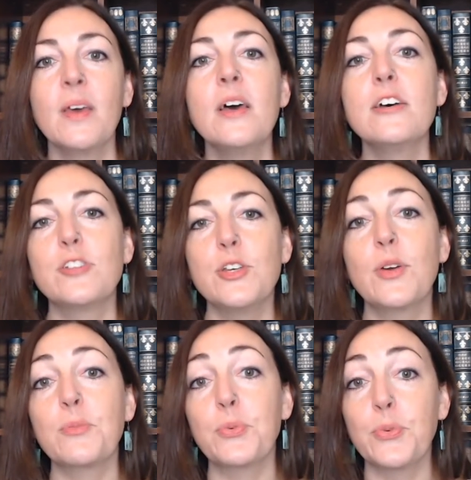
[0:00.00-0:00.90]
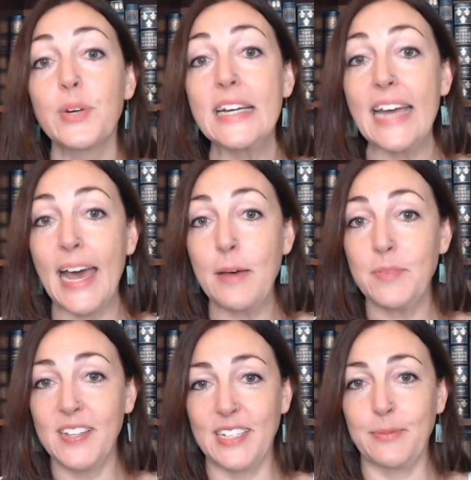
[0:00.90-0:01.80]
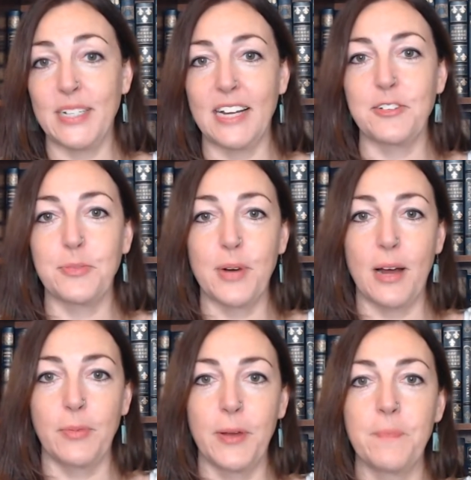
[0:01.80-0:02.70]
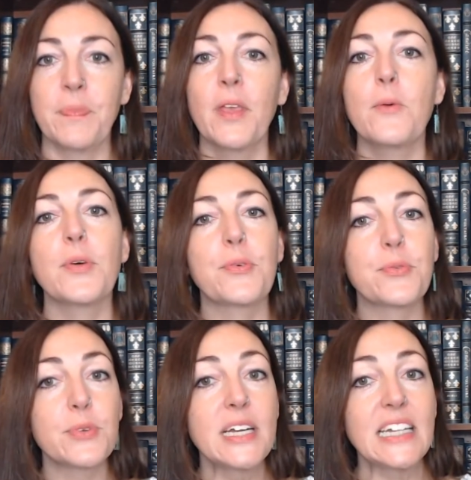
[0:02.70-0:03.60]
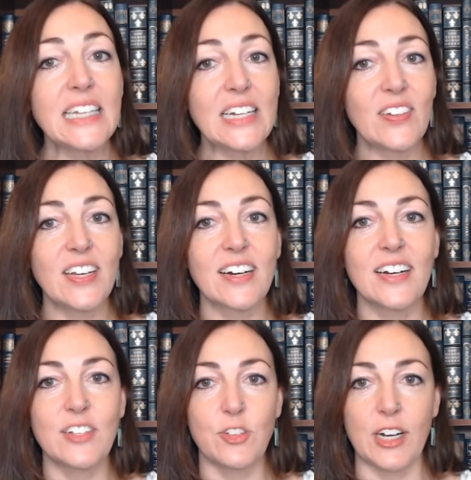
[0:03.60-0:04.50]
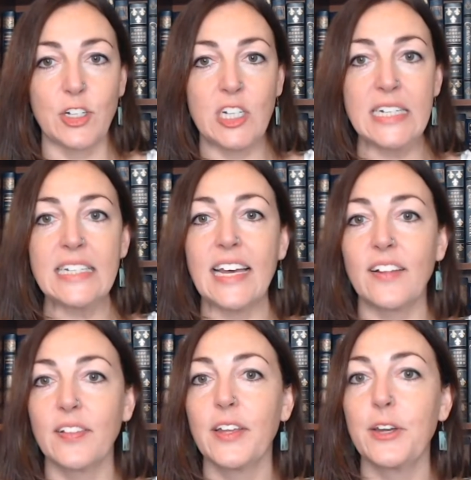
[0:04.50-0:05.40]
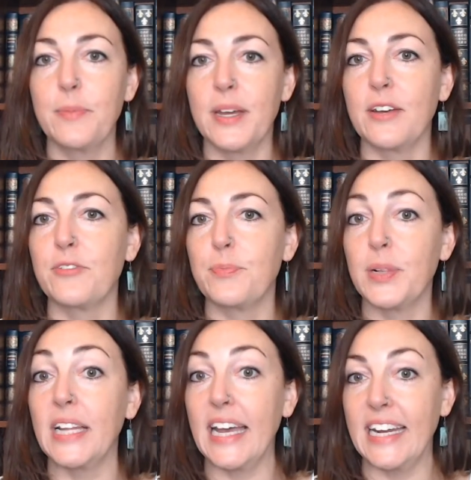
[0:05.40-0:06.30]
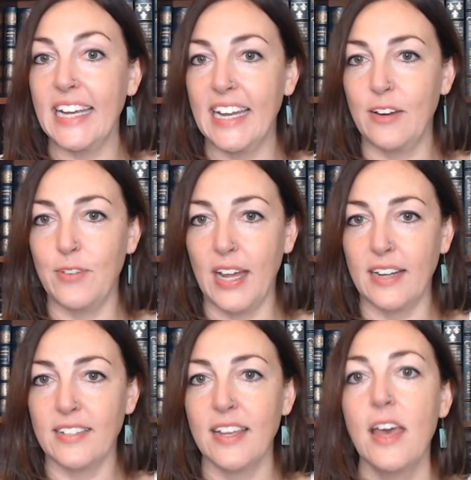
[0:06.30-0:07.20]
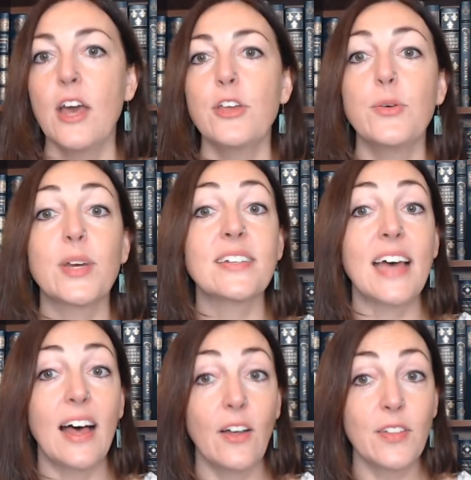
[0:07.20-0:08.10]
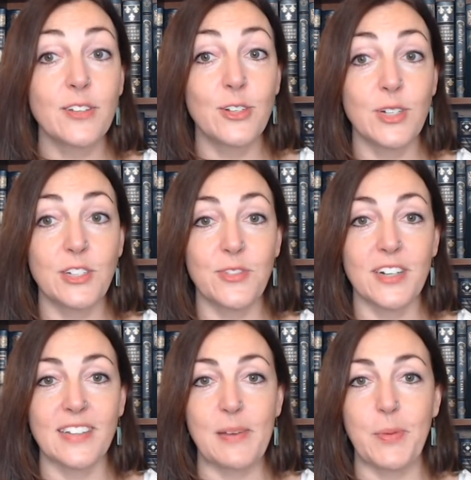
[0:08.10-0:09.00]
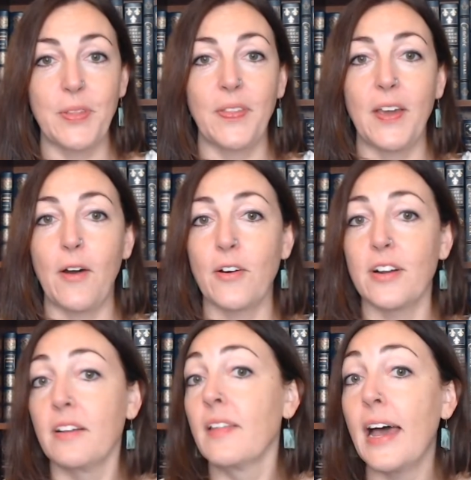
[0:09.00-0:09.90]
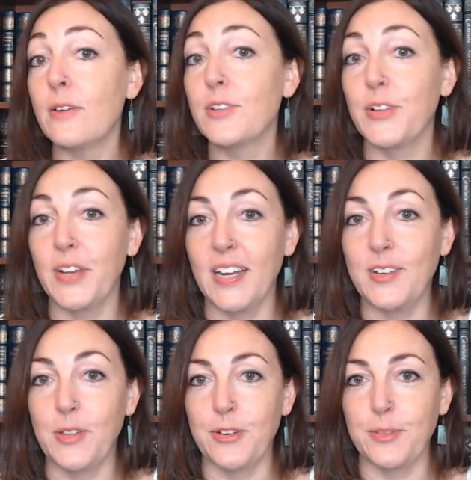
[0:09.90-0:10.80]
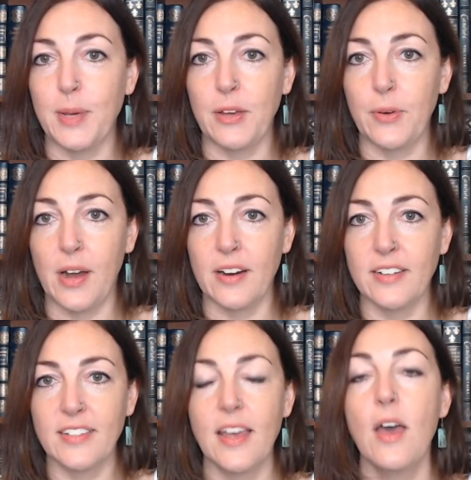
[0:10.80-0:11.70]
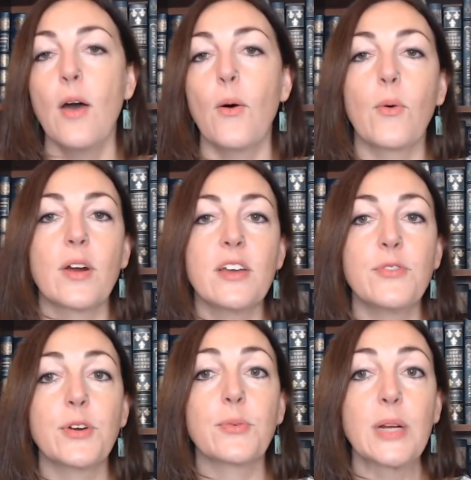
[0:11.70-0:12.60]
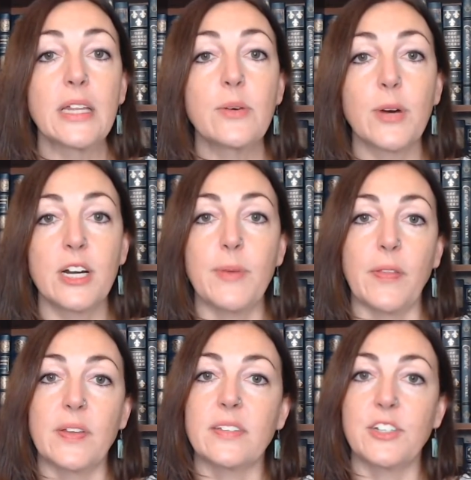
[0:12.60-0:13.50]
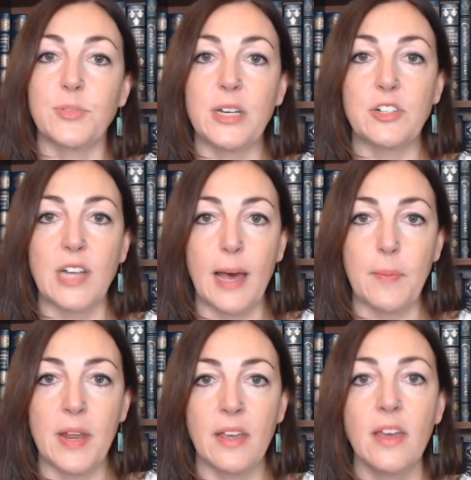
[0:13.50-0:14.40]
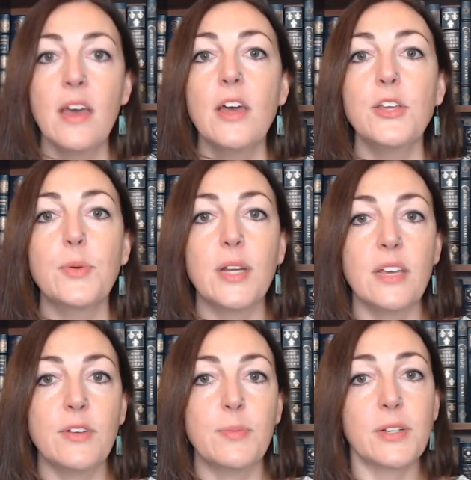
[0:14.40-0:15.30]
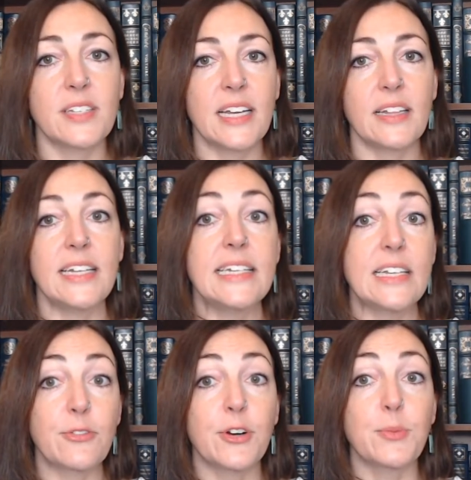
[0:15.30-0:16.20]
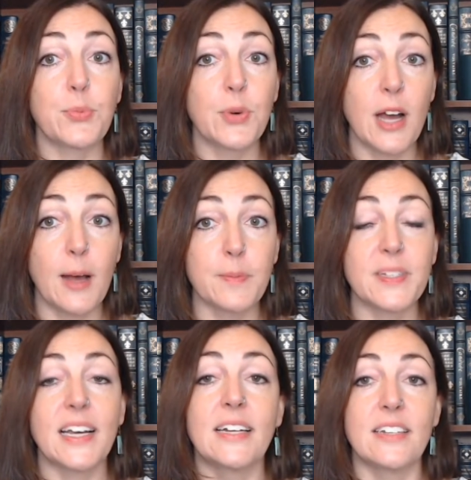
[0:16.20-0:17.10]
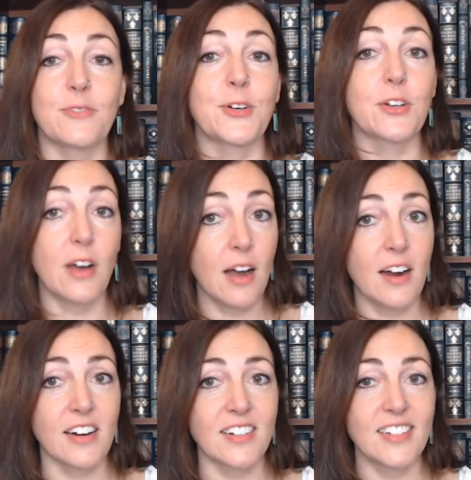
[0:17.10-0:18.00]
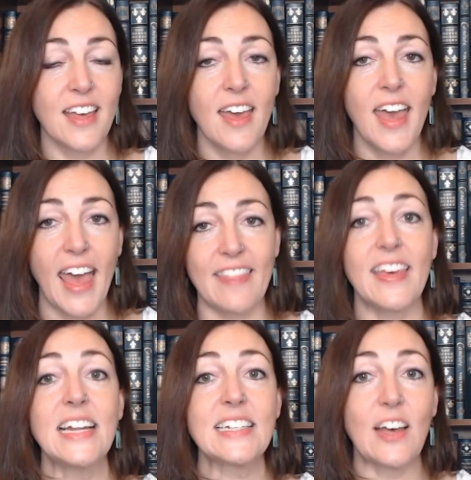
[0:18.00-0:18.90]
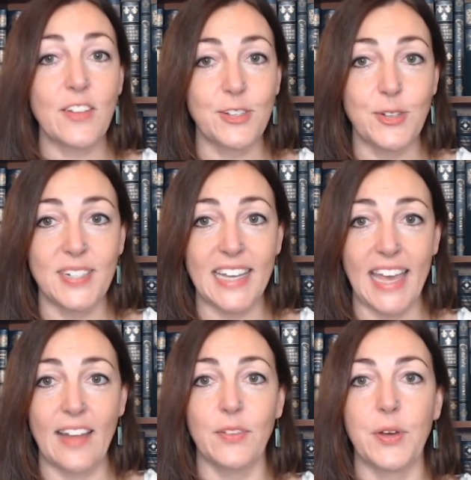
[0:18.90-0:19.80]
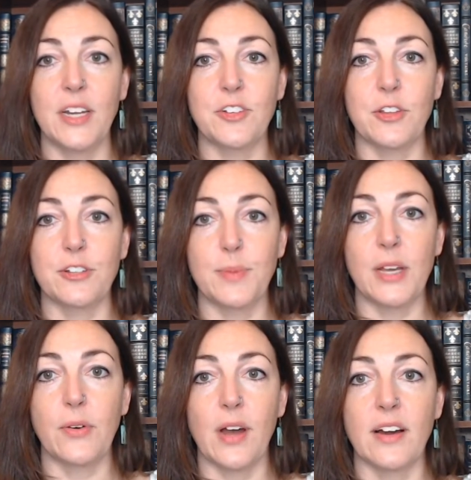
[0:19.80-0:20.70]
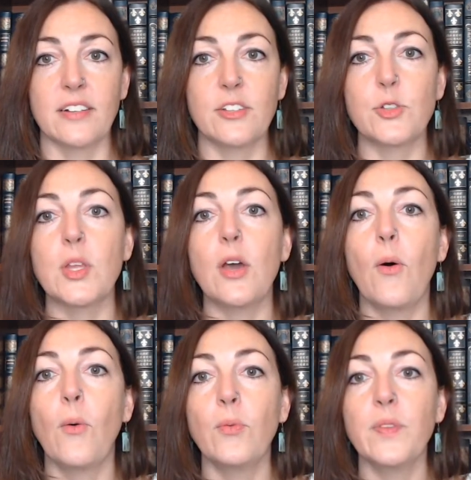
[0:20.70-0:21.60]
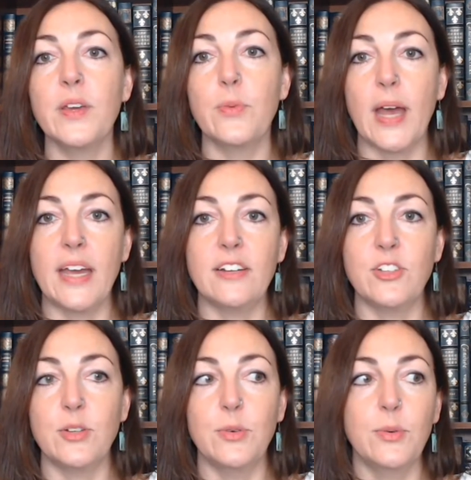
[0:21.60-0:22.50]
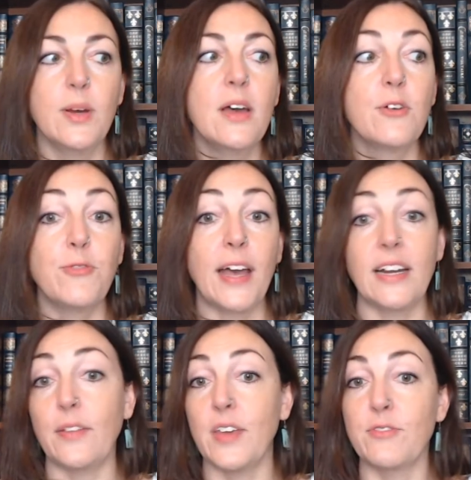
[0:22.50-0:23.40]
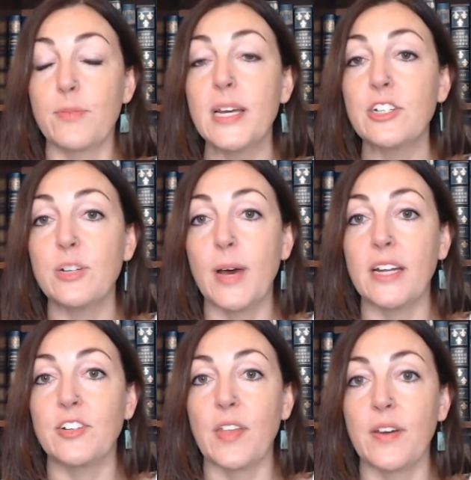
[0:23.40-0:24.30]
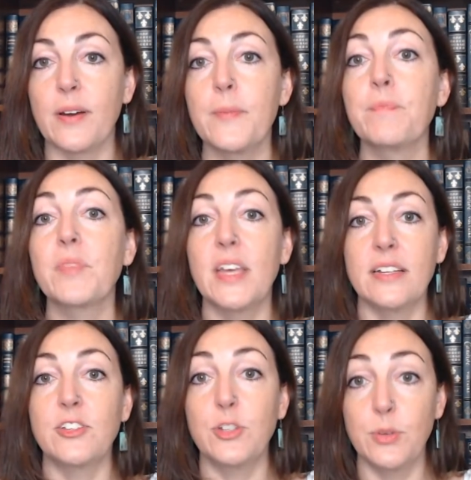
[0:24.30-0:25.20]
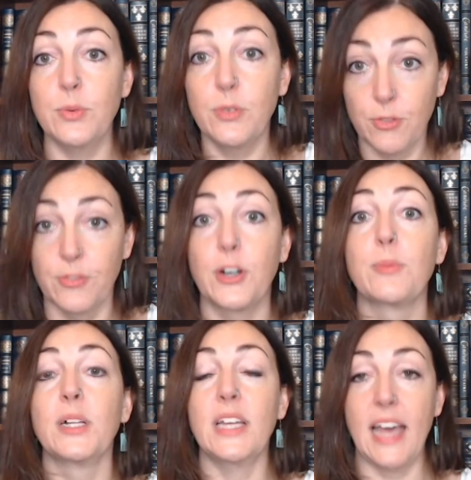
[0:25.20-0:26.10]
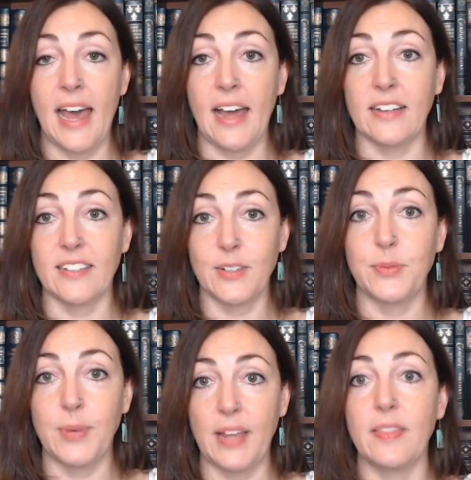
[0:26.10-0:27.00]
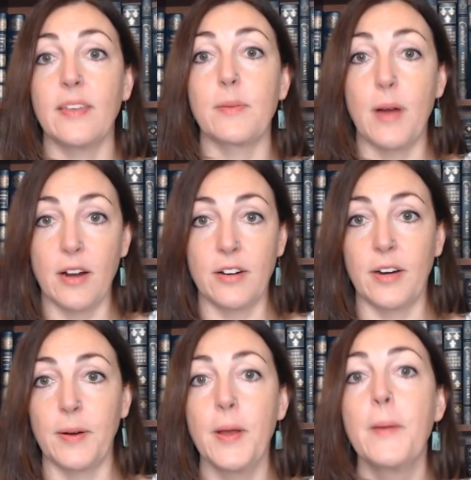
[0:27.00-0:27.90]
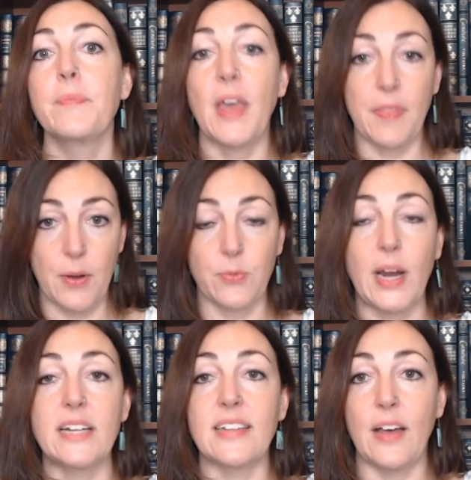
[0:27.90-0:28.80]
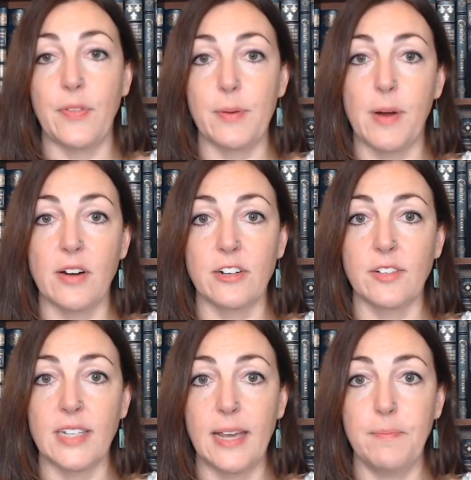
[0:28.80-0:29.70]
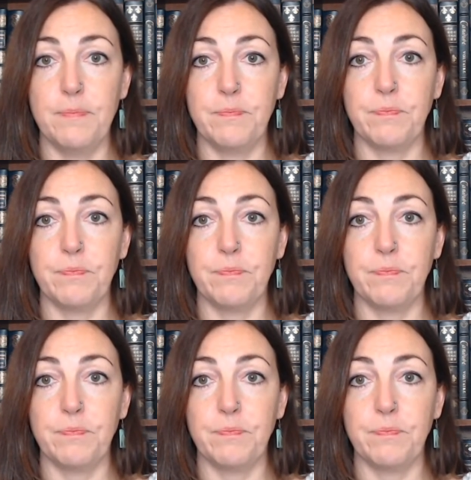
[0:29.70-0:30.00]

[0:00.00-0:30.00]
So you can preempt this potential problem with really clear instructions and a little bit of planning in advance. You can tell the students, for example, that they aren't allowed to look at each other's bingo cards. Or if you're really worried about this situation happening, you could even put slightly different prompts on different cards and then tell the students they can't look at each other's bingo cards. So the only way to find out the information about each other is to verbally ask, right, their partner and then write down their partner's name.